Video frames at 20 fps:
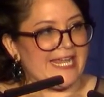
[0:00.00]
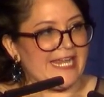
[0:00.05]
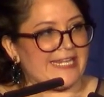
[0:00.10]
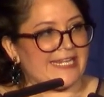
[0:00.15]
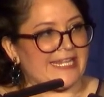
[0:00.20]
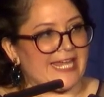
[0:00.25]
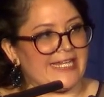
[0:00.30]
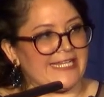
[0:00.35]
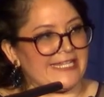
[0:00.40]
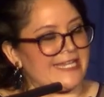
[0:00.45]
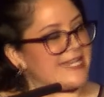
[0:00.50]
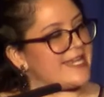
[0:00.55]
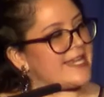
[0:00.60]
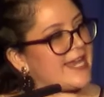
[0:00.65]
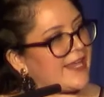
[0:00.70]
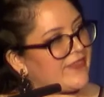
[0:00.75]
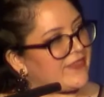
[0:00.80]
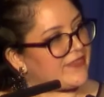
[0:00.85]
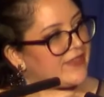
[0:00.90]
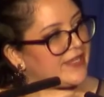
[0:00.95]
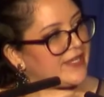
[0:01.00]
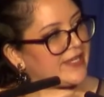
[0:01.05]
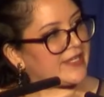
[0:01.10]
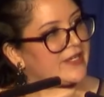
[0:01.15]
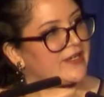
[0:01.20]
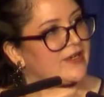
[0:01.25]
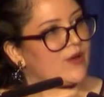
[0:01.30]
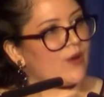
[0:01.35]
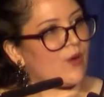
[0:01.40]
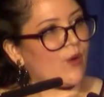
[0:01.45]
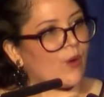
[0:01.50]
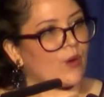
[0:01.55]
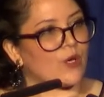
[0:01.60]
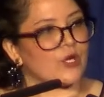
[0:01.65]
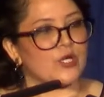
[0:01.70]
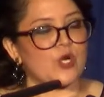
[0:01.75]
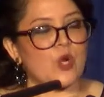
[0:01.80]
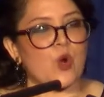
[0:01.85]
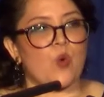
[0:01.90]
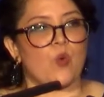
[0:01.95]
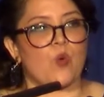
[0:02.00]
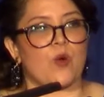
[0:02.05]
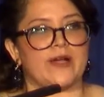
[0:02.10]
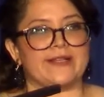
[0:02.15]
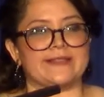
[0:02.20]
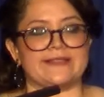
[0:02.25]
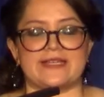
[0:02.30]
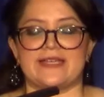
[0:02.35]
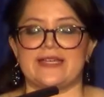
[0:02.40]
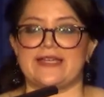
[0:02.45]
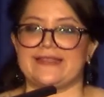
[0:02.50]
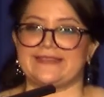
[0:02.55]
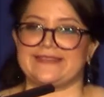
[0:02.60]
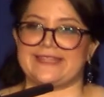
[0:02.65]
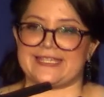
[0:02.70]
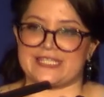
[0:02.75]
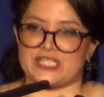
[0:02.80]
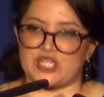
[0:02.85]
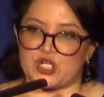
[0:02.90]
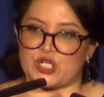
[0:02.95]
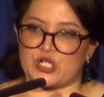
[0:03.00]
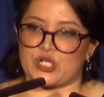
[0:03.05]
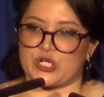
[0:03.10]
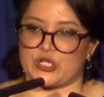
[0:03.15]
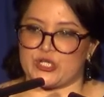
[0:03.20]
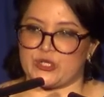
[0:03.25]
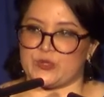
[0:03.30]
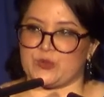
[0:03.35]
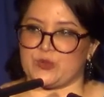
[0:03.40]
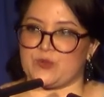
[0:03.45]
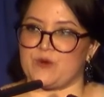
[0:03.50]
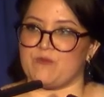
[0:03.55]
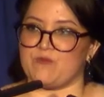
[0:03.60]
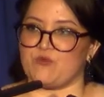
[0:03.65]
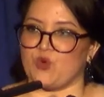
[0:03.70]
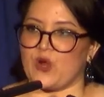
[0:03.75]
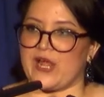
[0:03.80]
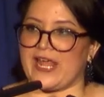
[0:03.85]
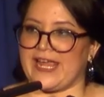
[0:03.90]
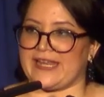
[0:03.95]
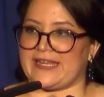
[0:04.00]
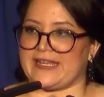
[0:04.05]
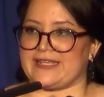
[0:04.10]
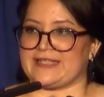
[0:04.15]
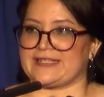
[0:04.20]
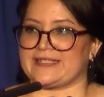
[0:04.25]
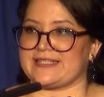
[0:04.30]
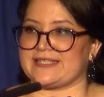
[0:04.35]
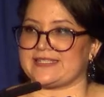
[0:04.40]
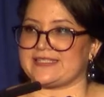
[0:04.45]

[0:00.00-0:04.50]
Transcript: Let nothing or no one deter you, mujeres.